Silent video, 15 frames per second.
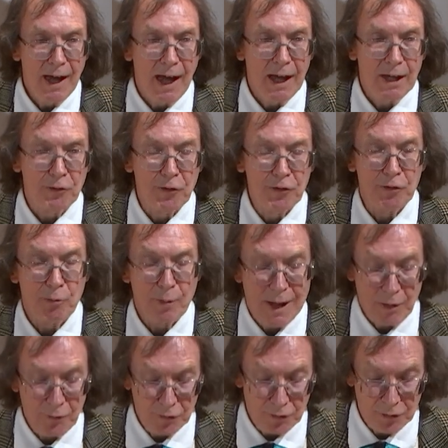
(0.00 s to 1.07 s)
and
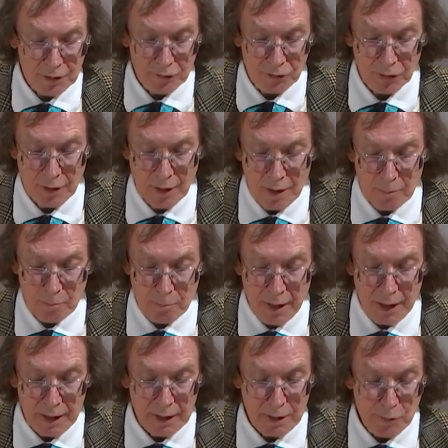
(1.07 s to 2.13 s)
surrounded
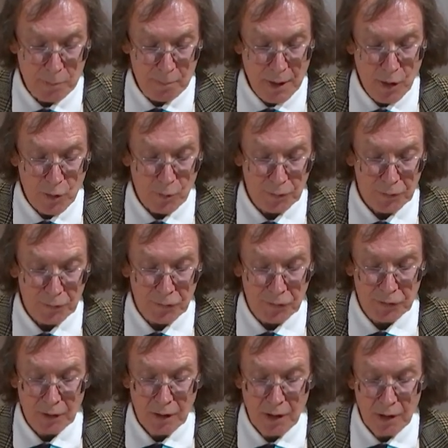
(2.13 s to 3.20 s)
by the
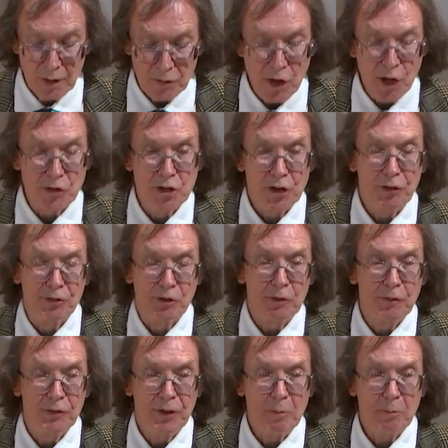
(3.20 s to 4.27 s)
bones, not just
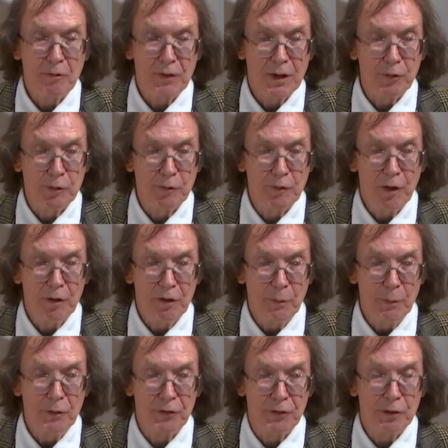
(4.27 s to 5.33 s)
of some of his
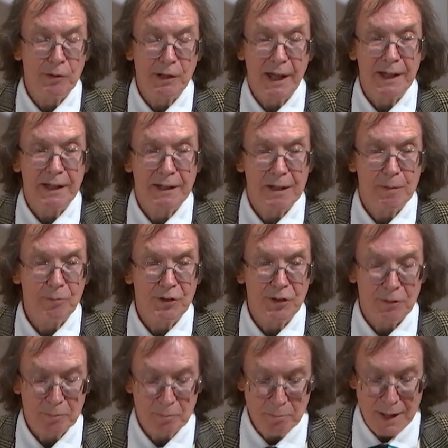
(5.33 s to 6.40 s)
followers who, like him,
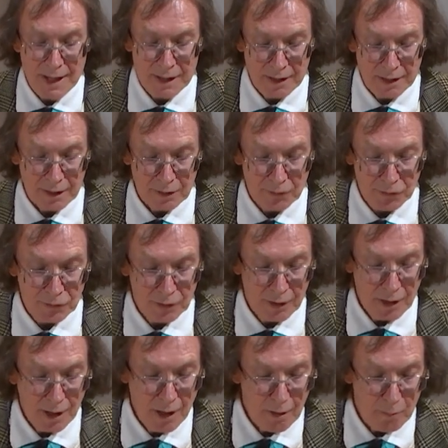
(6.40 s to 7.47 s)
didn't make it,
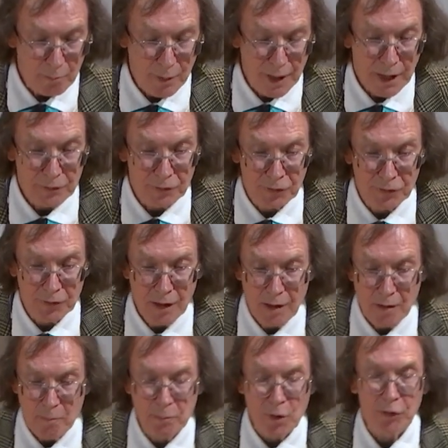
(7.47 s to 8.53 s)
but
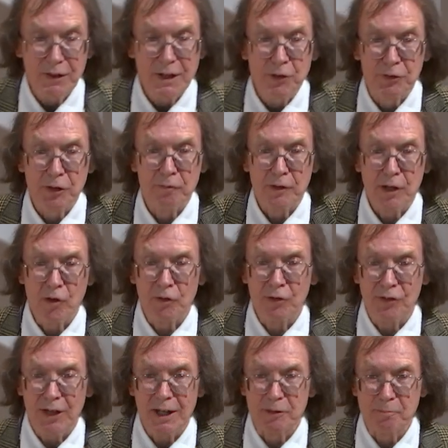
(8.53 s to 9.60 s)
bodies of
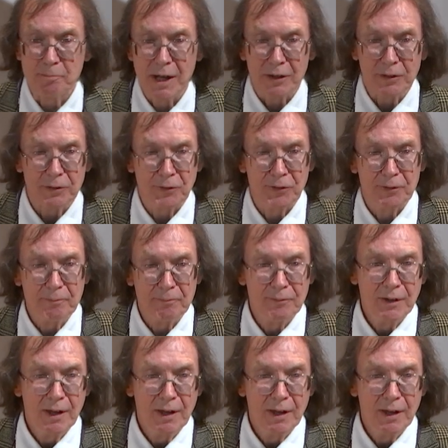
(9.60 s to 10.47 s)
long-dead monks.